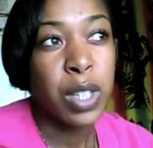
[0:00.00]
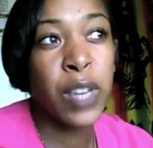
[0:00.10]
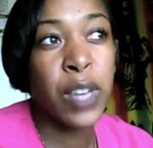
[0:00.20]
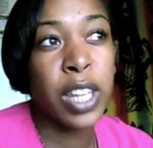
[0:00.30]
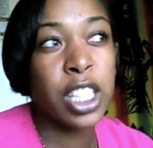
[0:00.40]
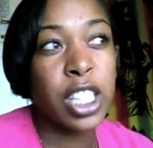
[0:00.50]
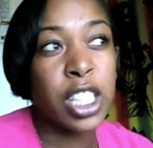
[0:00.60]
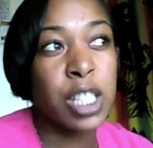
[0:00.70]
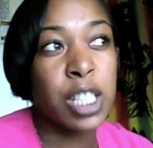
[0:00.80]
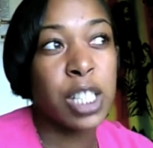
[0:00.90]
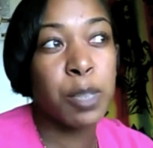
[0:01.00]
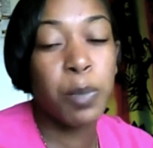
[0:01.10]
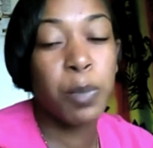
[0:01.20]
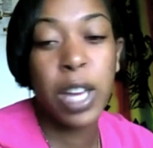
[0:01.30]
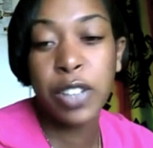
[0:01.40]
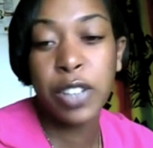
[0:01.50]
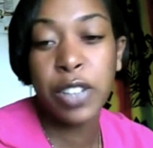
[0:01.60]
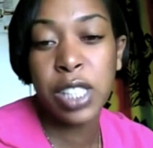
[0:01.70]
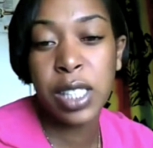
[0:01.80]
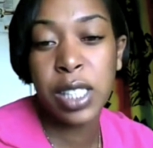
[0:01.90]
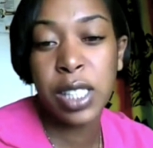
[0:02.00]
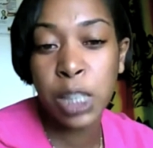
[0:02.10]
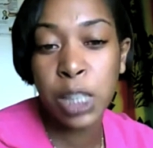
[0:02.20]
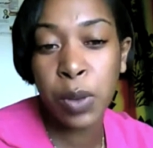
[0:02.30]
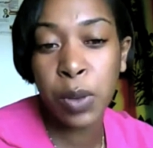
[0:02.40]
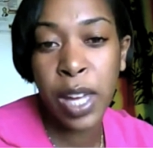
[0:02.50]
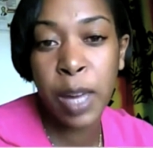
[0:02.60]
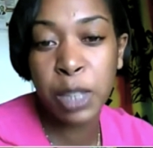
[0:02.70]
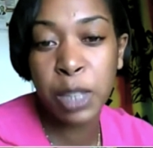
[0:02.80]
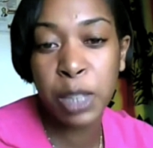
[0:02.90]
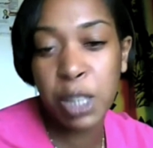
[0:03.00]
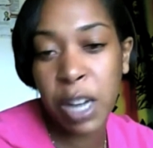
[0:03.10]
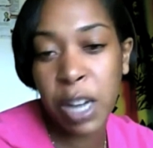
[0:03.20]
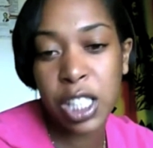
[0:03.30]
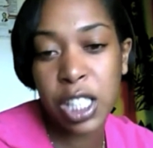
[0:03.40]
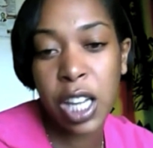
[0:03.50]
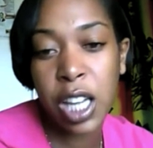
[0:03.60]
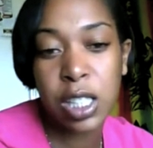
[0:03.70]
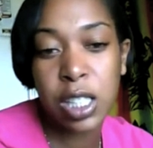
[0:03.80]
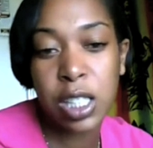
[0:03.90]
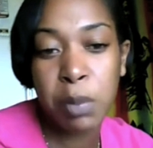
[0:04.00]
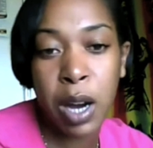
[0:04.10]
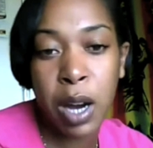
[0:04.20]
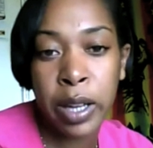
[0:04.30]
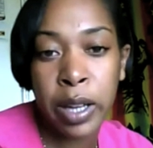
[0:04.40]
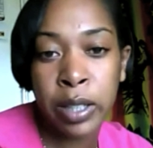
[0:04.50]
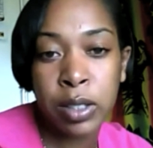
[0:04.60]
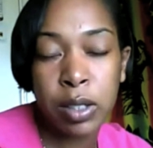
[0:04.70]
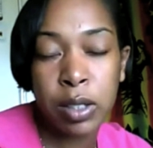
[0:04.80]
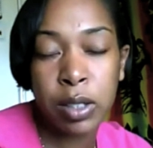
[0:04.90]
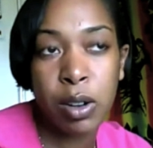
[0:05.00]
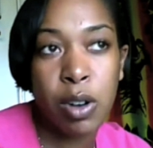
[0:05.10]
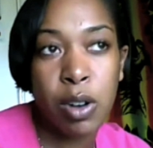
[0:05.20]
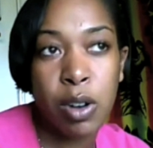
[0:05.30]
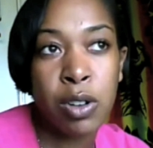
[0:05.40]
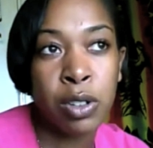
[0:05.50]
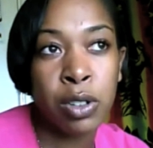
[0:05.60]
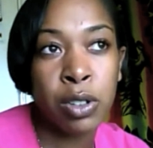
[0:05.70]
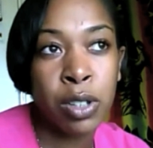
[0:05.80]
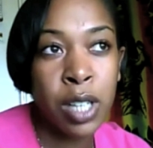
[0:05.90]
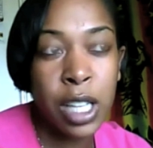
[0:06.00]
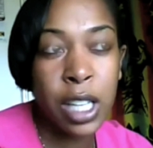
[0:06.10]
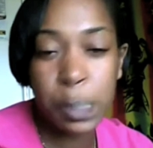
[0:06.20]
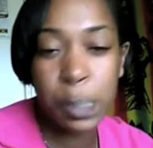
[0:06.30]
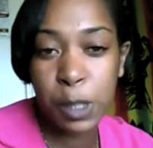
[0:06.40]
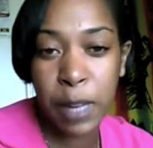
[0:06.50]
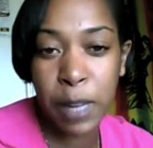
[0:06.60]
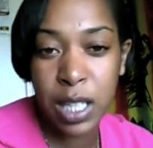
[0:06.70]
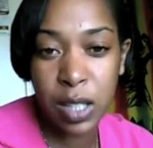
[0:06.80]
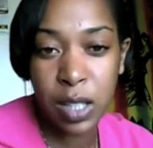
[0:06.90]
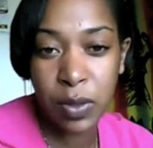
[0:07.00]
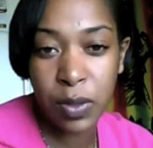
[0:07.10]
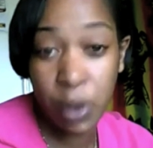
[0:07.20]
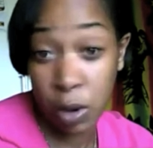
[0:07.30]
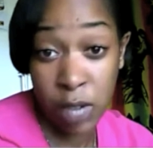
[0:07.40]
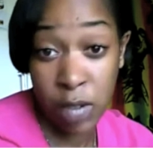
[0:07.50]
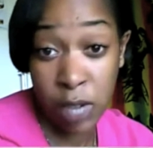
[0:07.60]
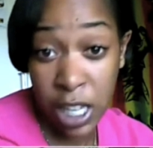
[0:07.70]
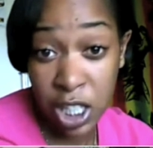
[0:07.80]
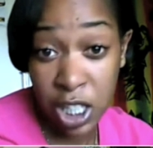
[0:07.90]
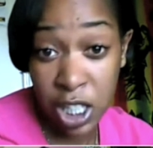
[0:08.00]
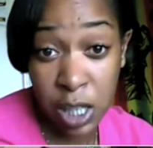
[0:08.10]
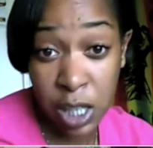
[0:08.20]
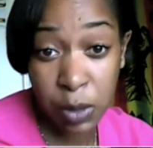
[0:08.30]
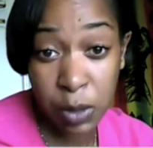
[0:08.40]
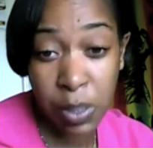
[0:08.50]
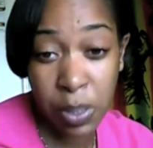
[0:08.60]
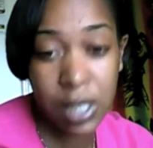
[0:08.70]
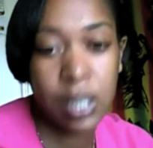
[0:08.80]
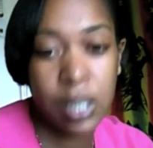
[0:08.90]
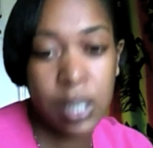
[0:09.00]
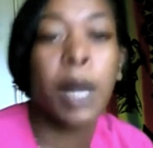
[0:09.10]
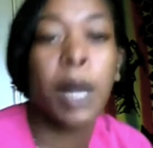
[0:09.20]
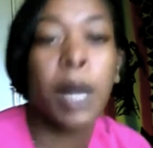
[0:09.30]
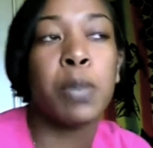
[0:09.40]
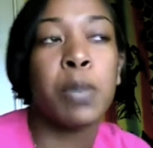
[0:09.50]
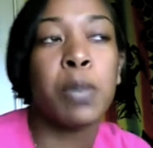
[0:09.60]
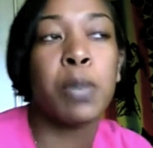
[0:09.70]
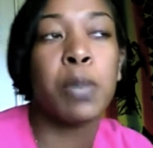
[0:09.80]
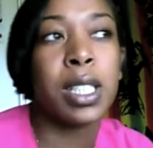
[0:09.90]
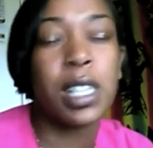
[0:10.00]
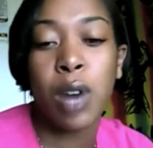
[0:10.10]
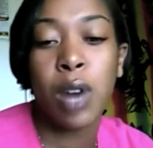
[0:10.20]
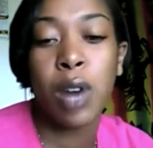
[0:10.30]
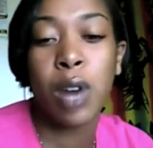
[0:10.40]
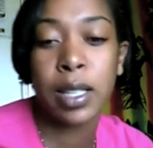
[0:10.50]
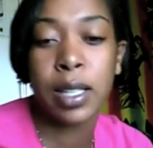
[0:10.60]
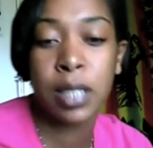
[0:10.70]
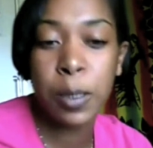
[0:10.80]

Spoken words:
think that if she sleeps with him, she might change his mind on his perspective on relationships, for instance. Sometimes you meet single guys